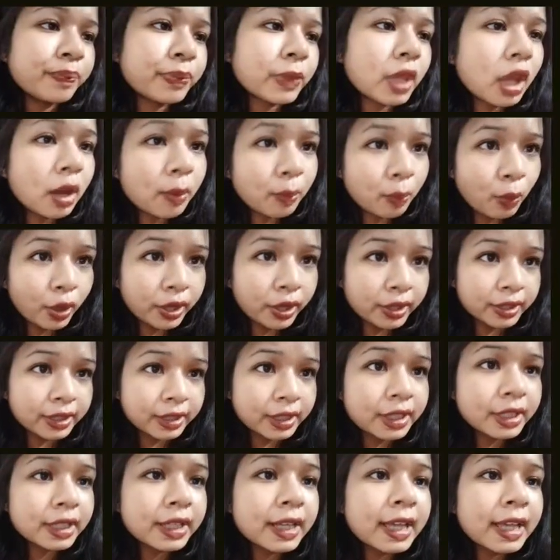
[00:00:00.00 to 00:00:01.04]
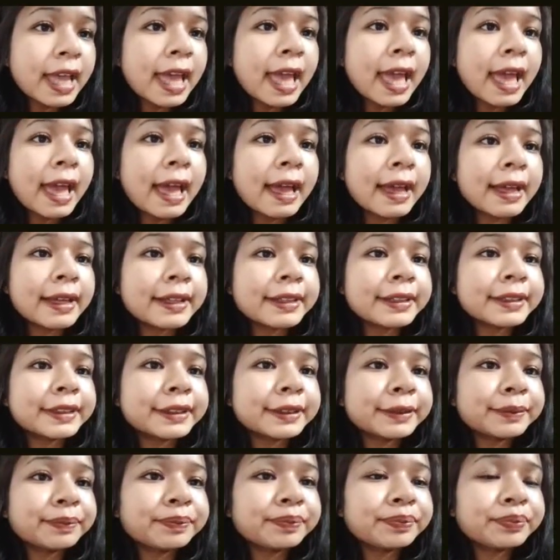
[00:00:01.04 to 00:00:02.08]
appointed,
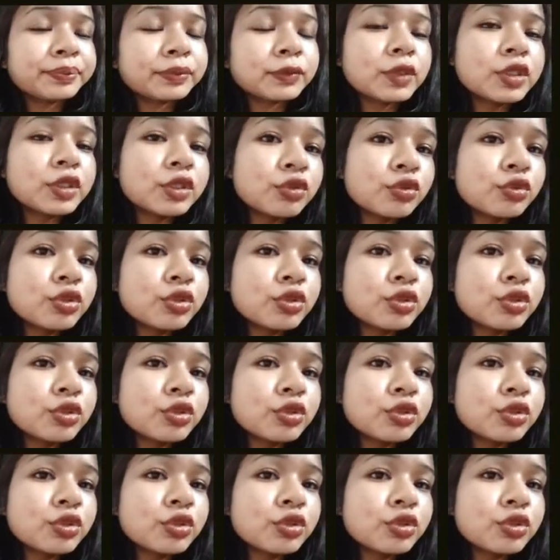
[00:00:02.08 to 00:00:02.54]
and to